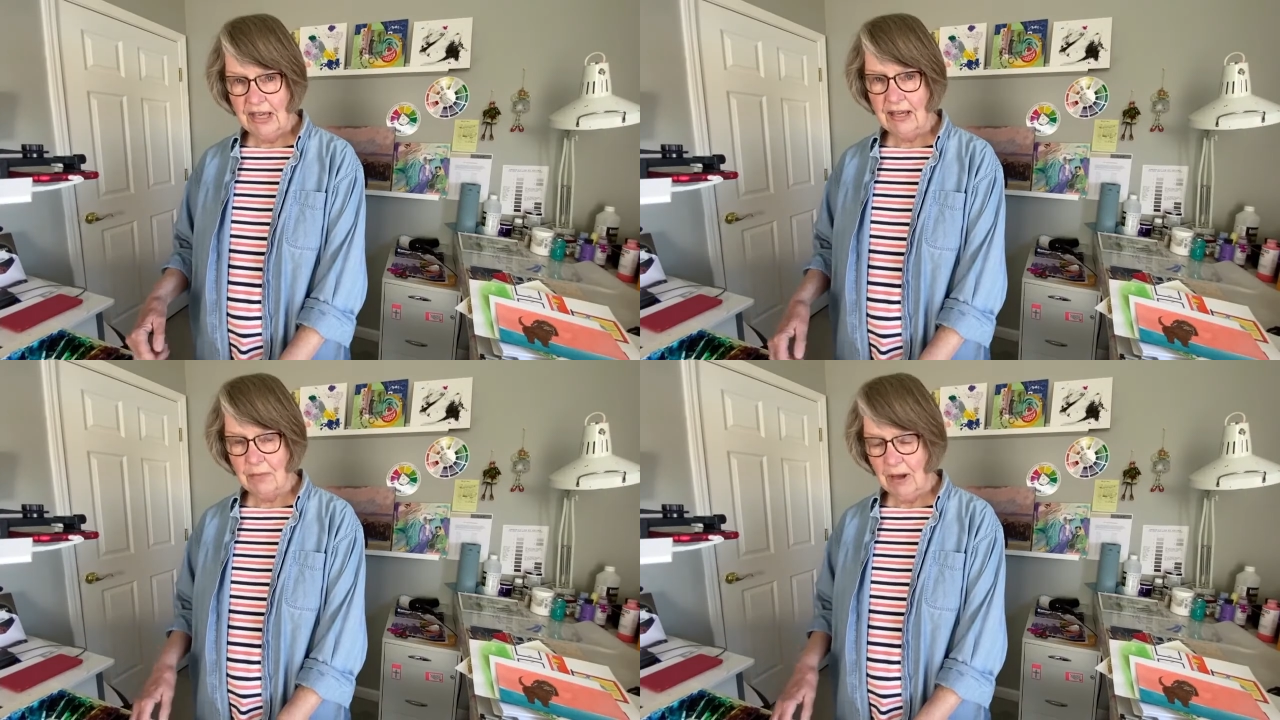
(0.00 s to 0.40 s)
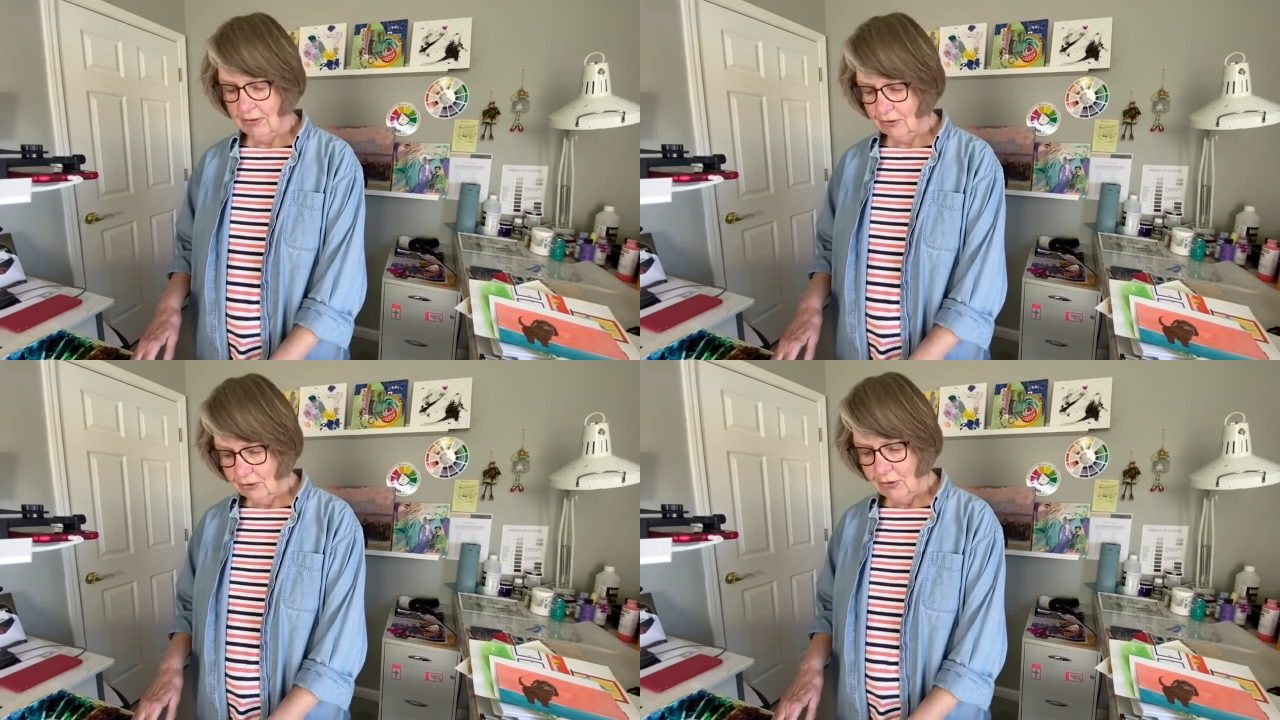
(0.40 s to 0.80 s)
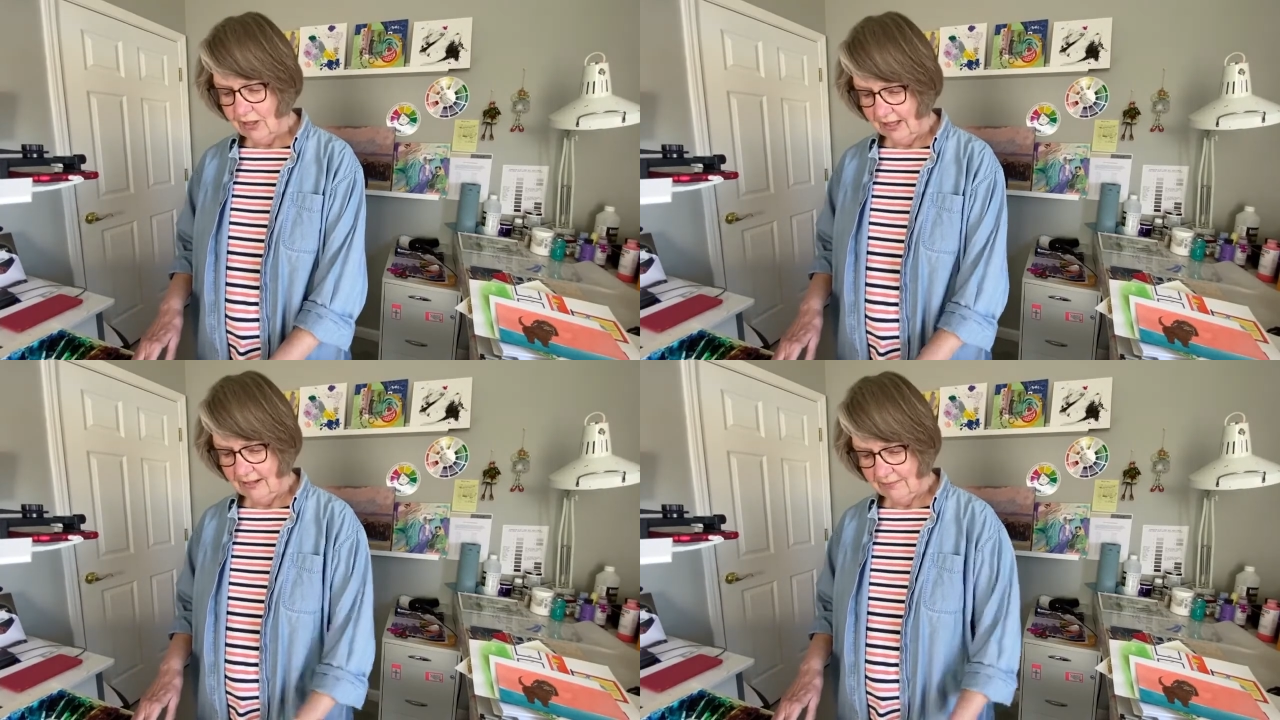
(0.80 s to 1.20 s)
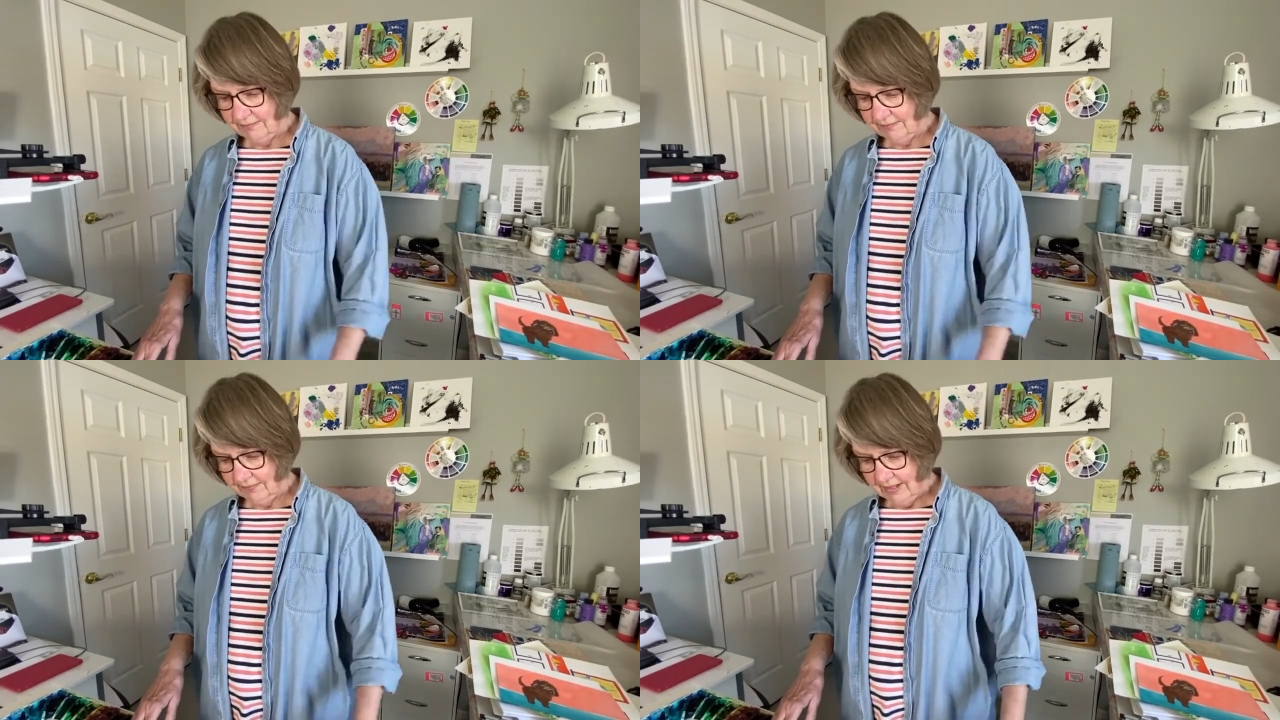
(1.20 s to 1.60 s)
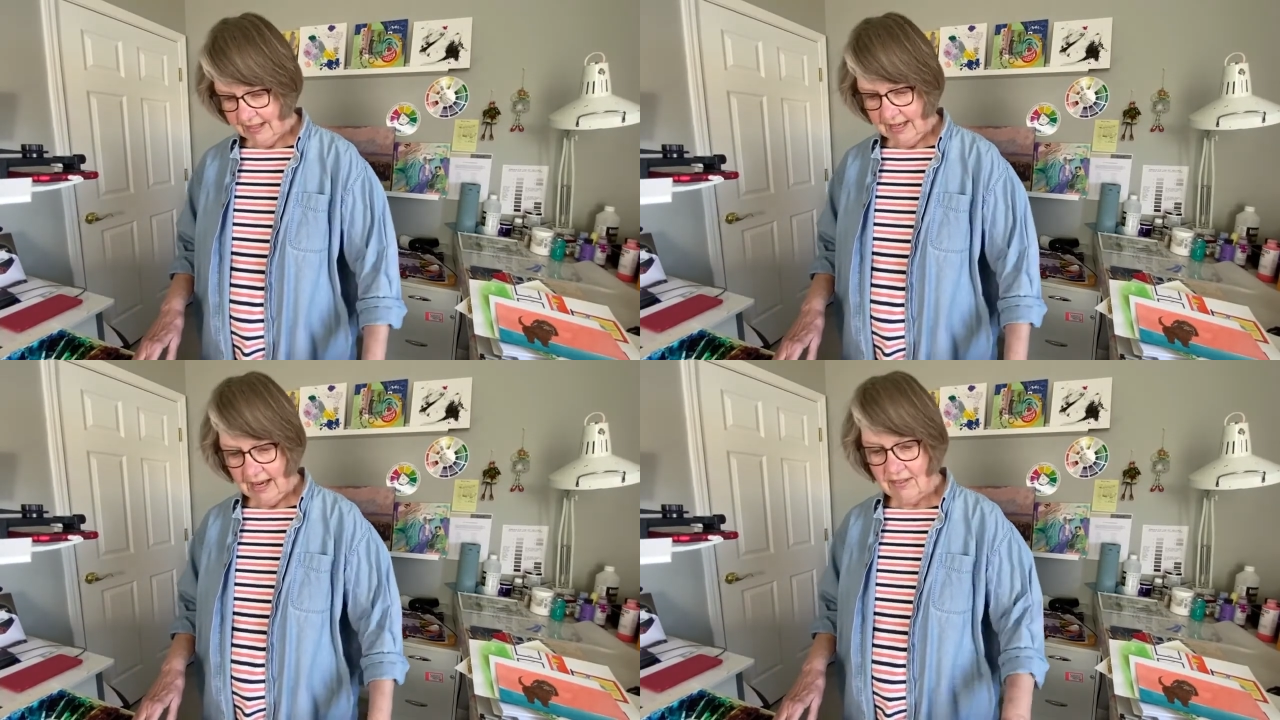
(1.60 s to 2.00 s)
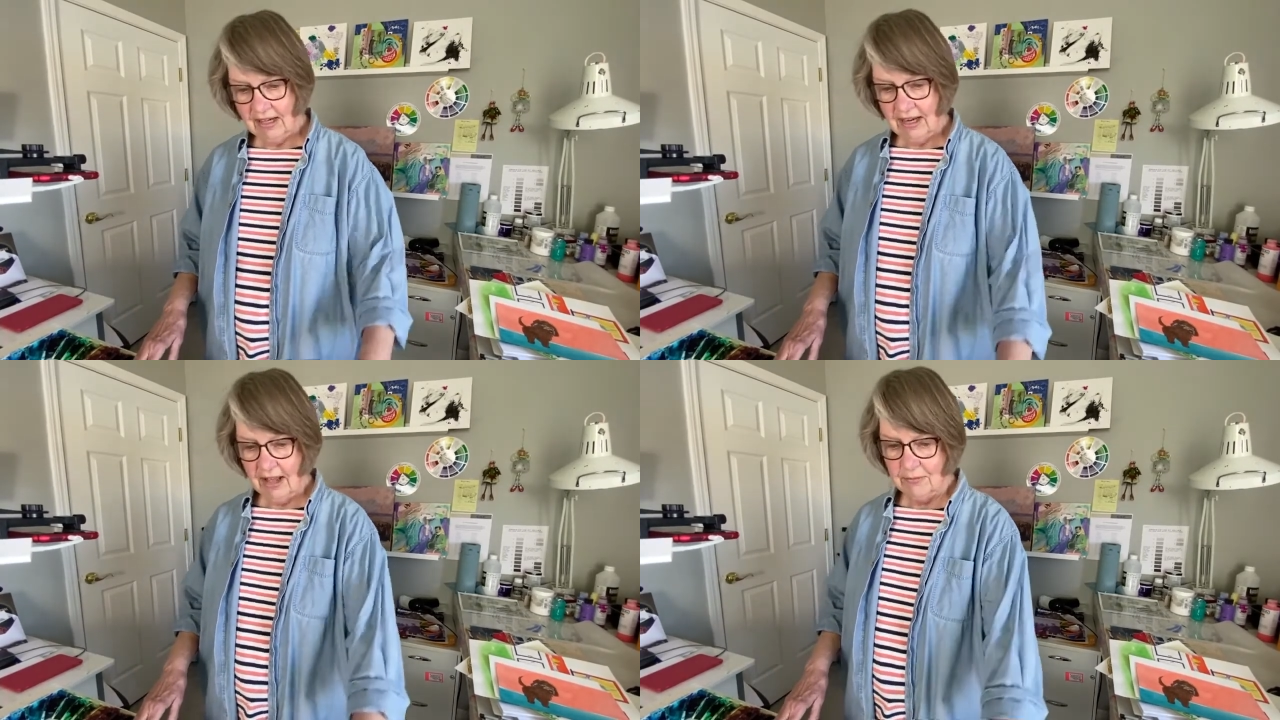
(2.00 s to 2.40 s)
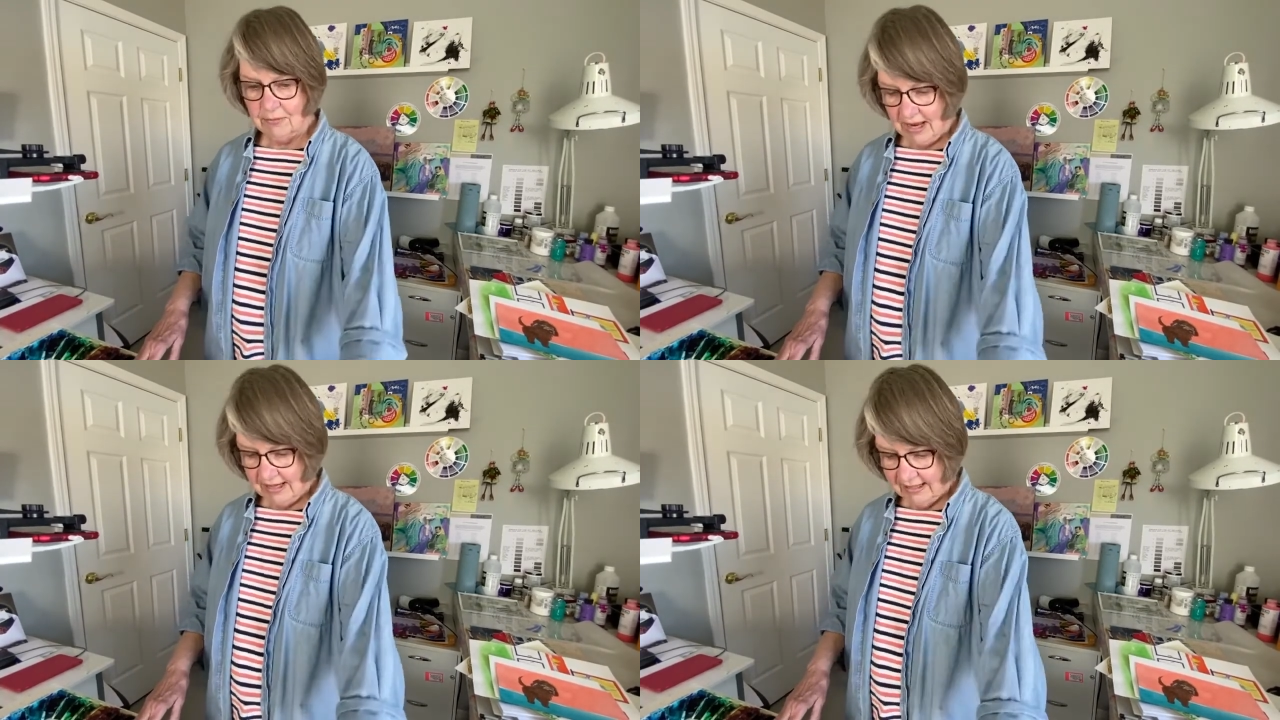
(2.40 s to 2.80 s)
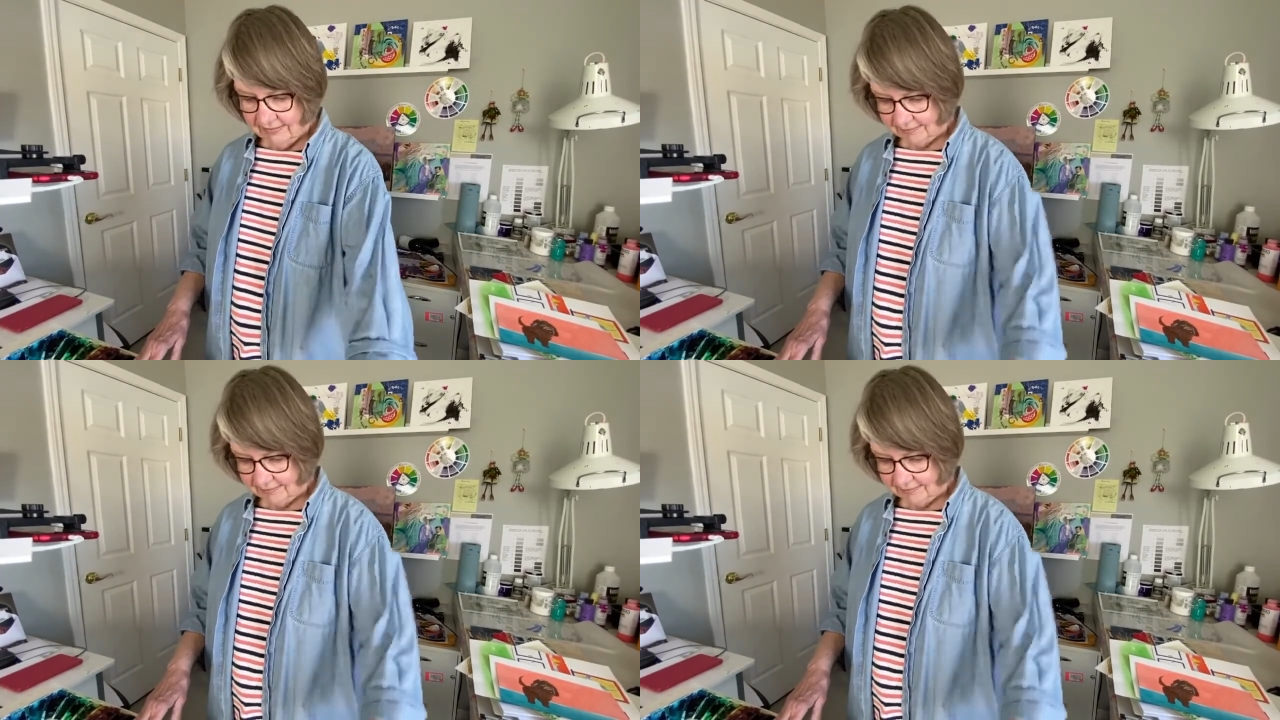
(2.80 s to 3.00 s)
about doing it and then how to paint it